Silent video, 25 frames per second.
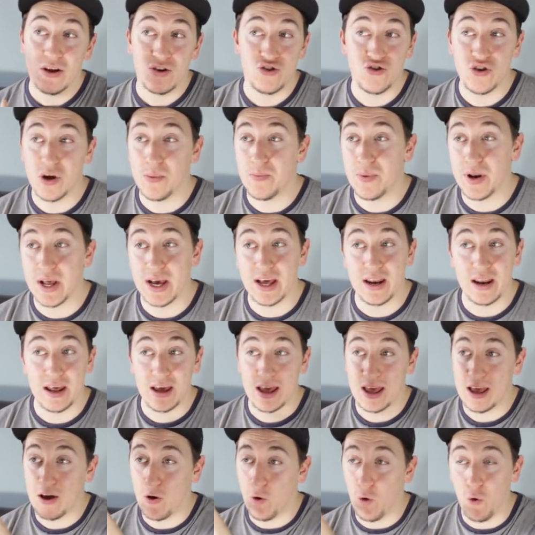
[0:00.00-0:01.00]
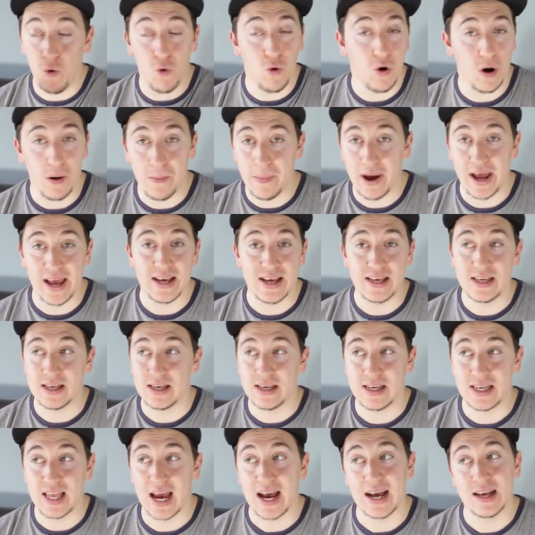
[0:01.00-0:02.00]
Dribbling, all
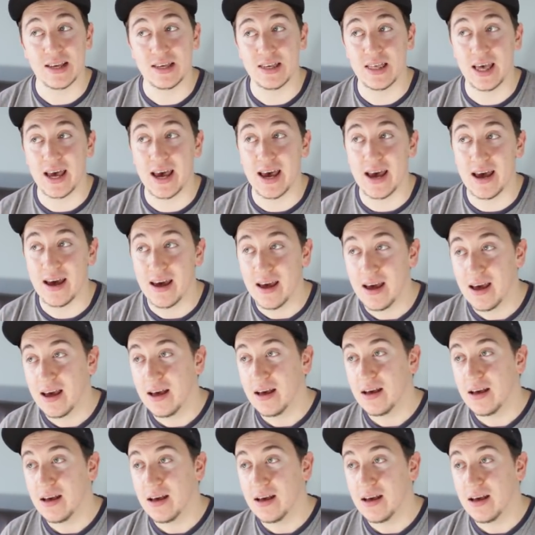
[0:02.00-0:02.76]
amazing stats there.